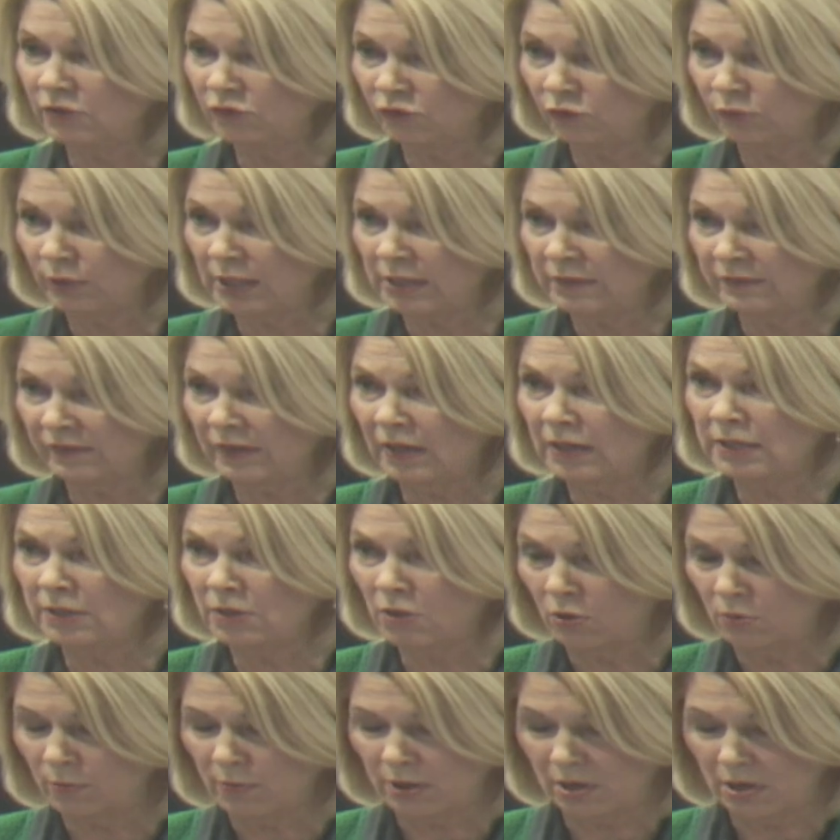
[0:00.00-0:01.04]
injuries
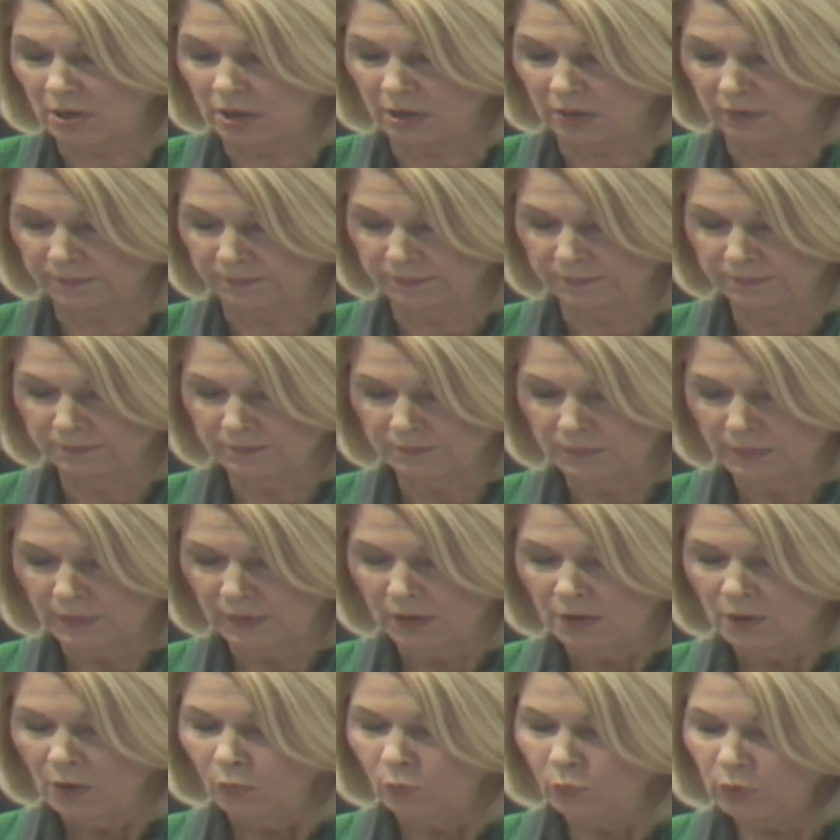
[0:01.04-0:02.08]
in Omaha.
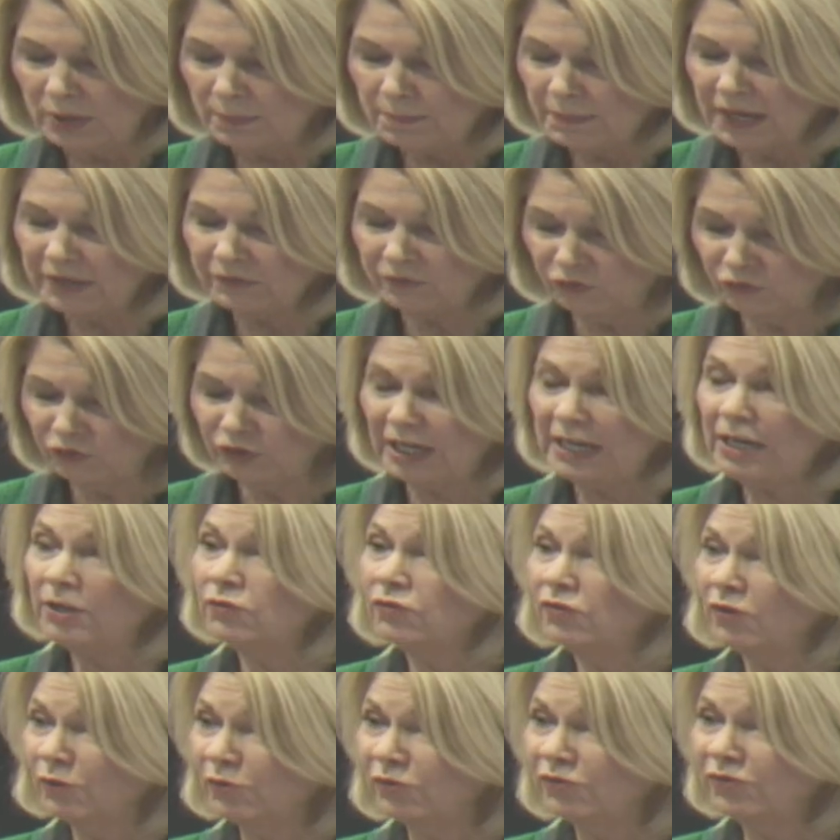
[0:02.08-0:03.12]
We must
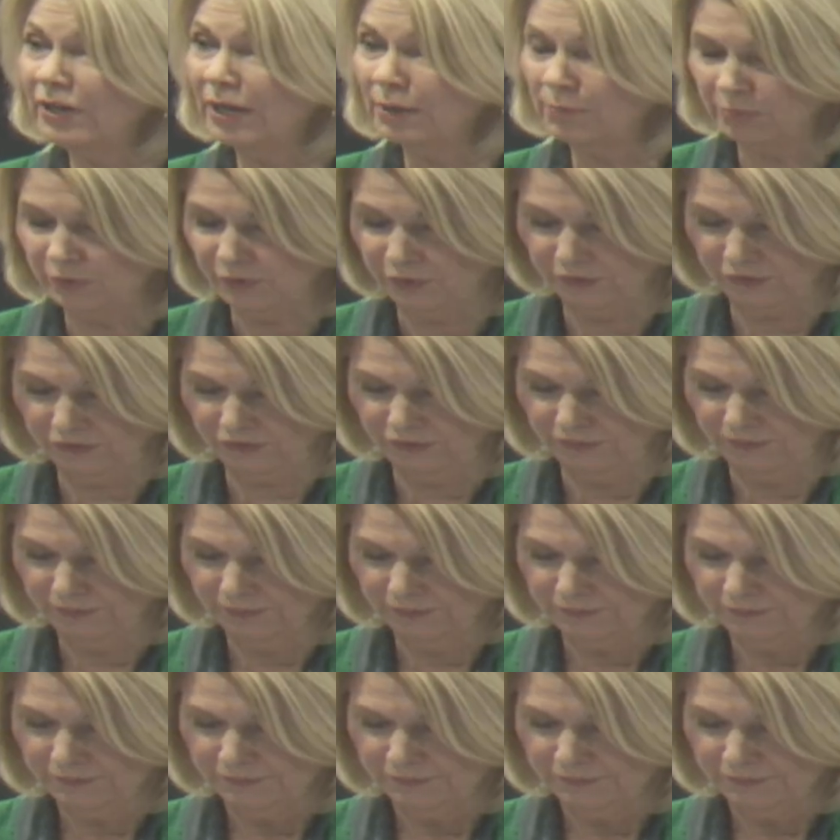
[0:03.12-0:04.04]
change those numbers.